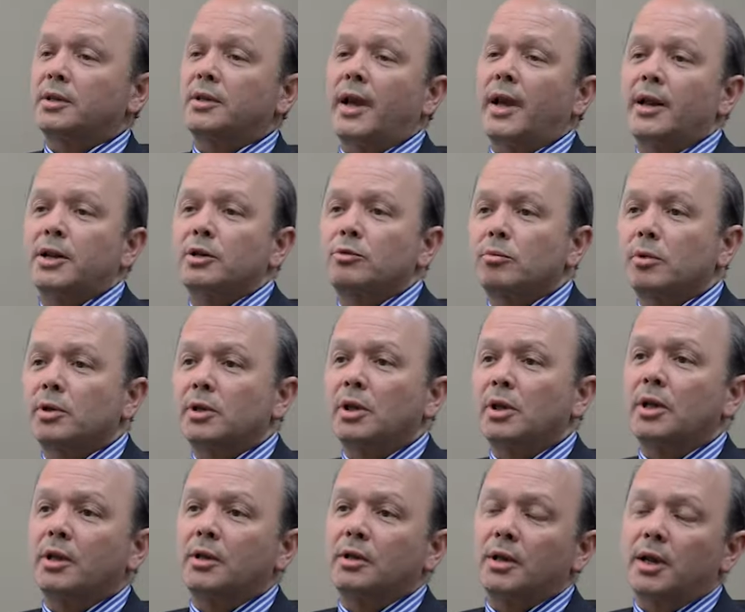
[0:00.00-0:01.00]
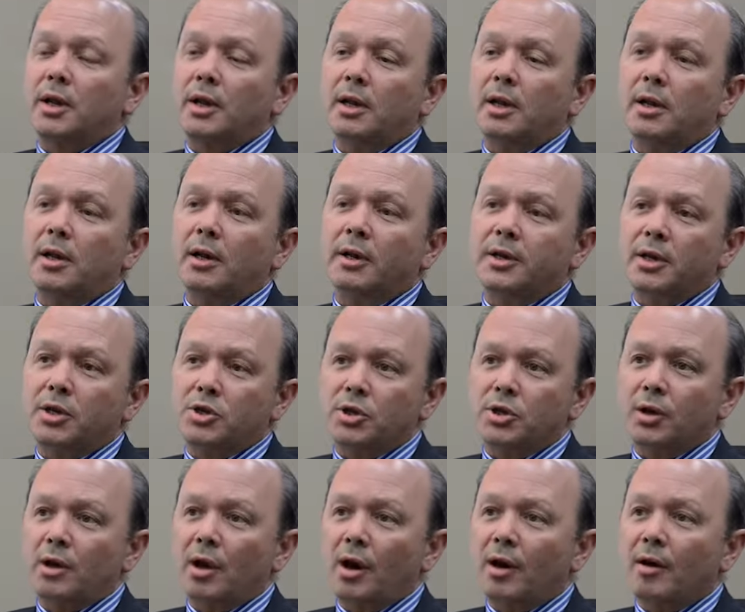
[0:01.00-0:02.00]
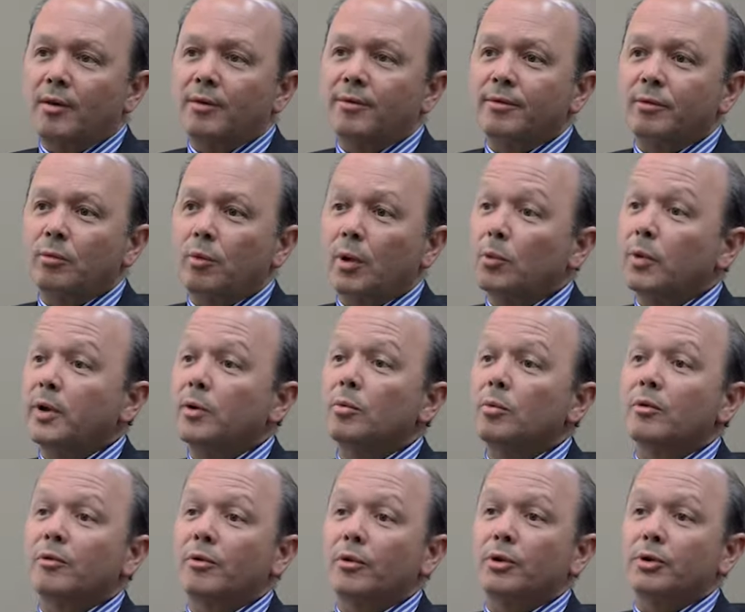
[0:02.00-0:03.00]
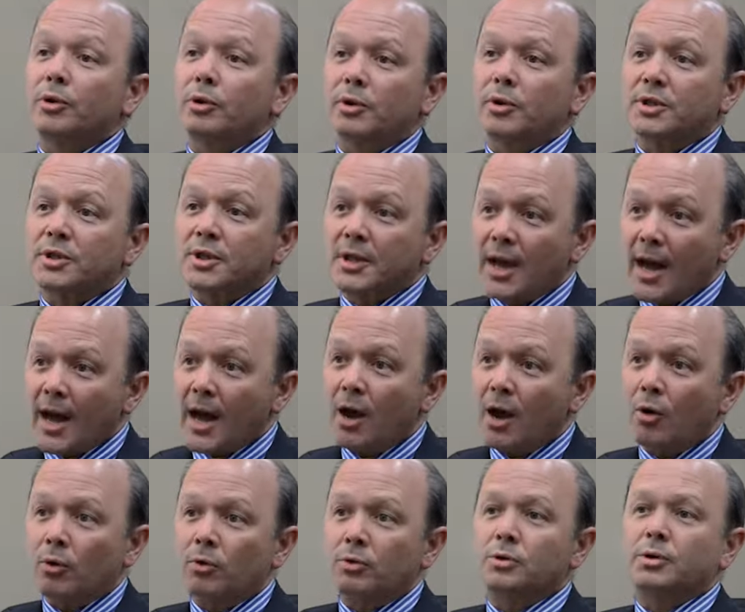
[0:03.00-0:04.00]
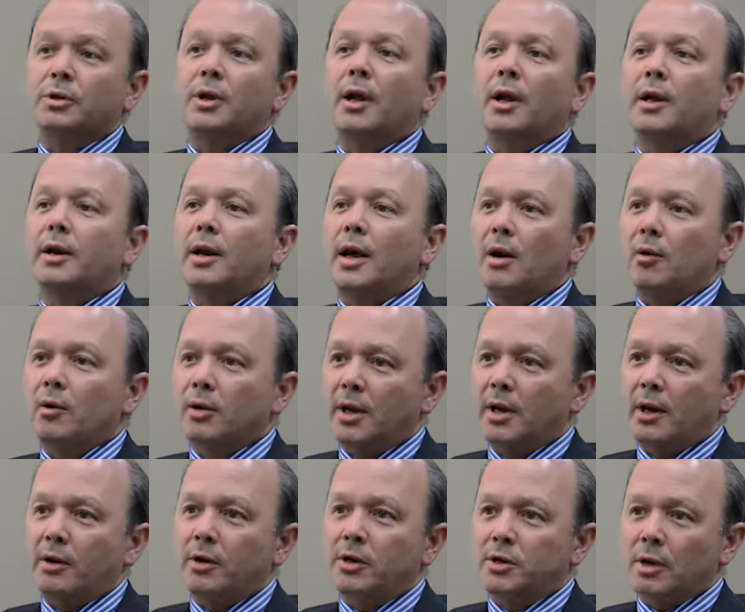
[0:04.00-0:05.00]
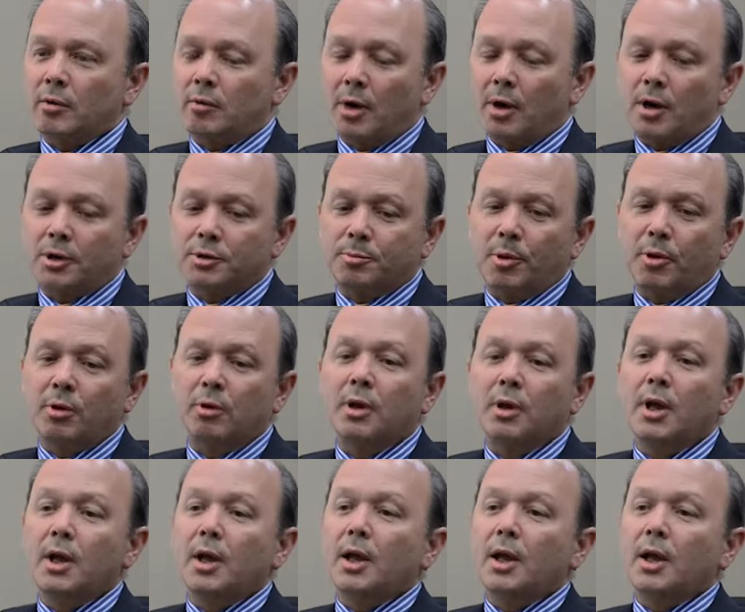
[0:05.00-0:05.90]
and that is really the addition of what we refer to as cows at Howard County General Hospital.